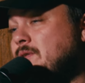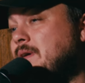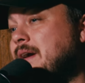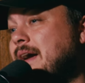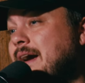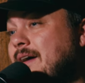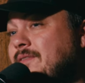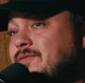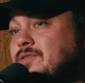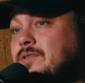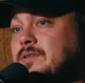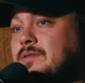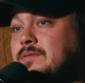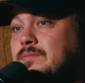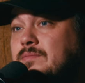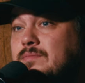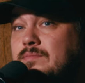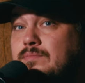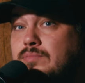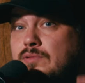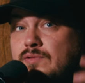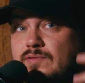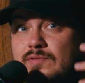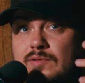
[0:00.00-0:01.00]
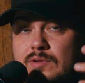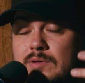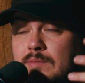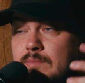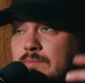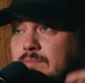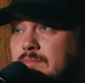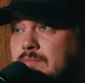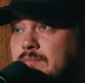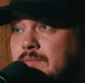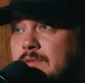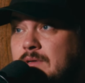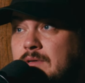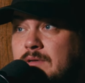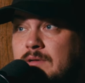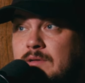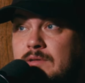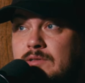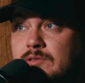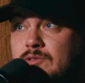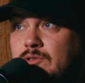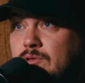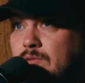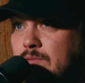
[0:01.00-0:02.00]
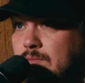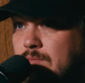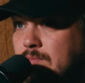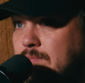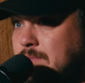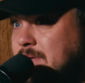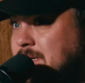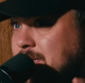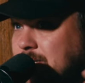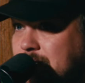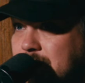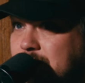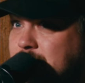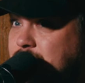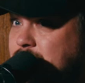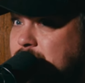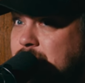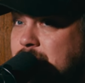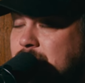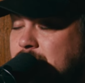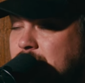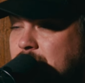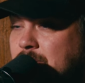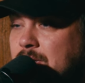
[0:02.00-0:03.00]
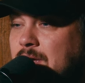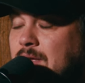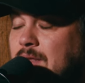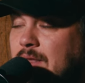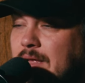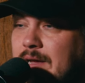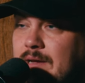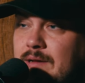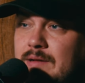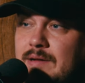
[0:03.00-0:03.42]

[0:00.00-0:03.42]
have to perform to mix, like